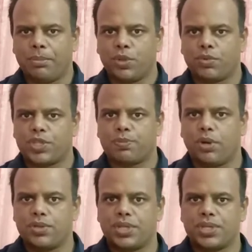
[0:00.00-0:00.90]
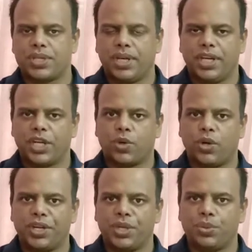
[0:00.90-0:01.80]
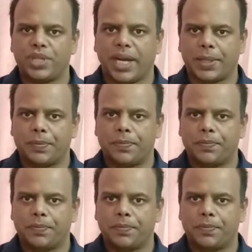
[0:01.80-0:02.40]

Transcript: your responses according to that.